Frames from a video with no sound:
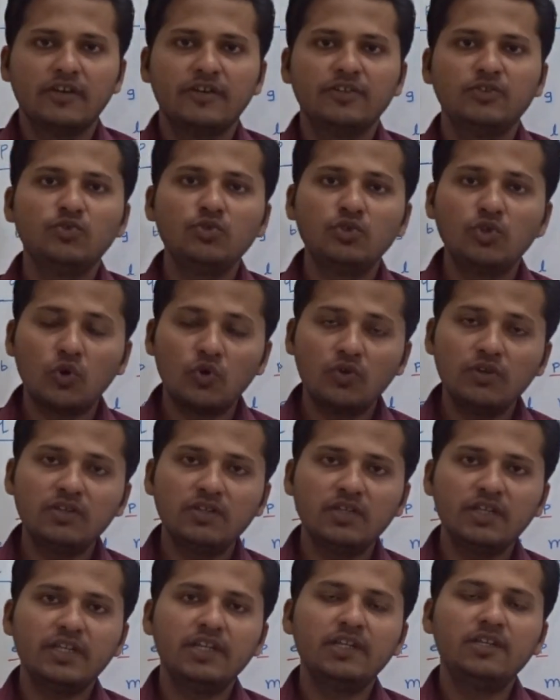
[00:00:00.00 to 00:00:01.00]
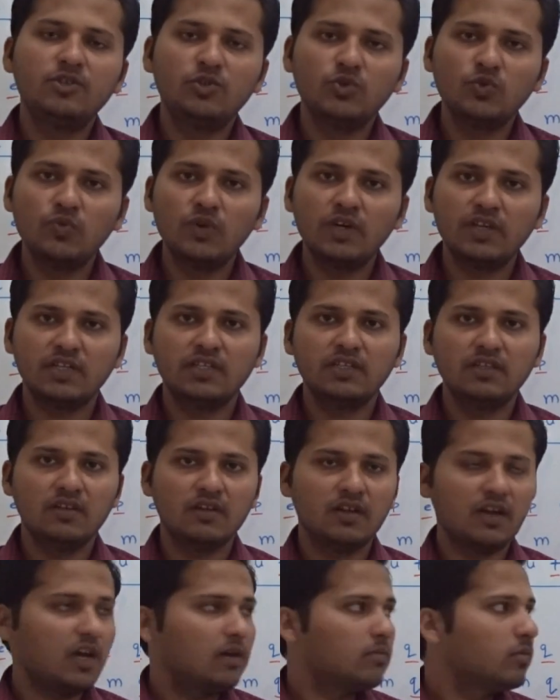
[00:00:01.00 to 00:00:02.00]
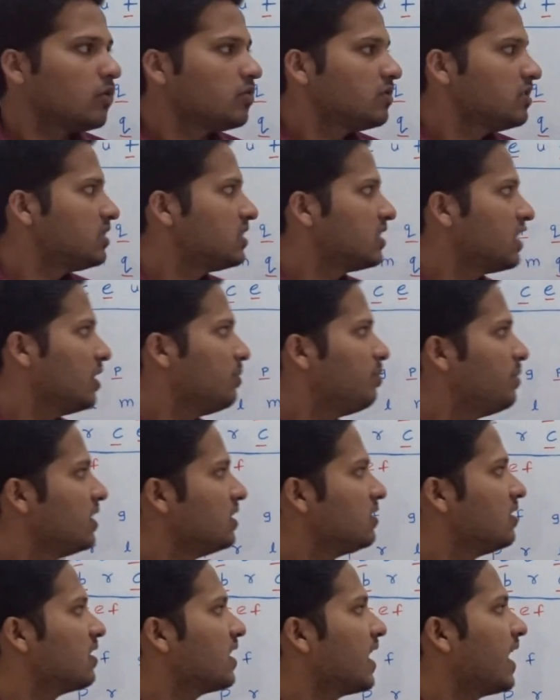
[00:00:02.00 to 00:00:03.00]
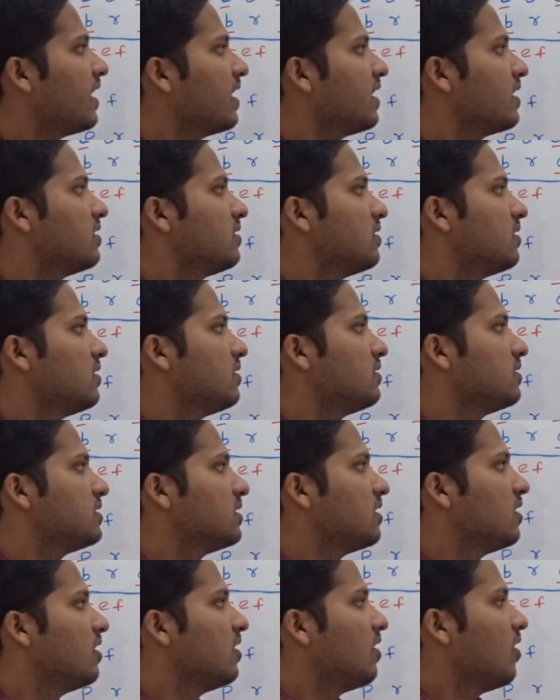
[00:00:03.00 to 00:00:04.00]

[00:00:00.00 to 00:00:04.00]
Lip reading: you don't need to worry about skipping the characters